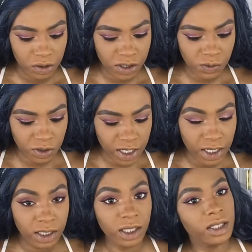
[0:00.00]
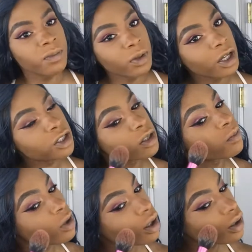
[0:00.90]
This is Real Techniques blush
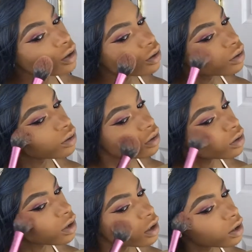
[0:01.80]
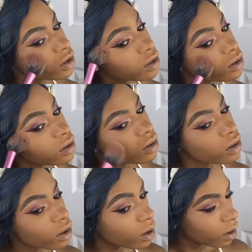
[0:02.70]
brush, just because
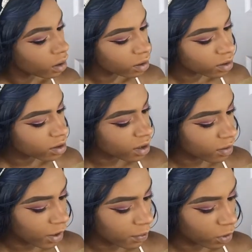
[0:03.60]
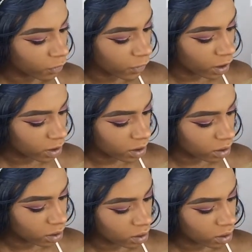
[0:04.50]
this is like my perfect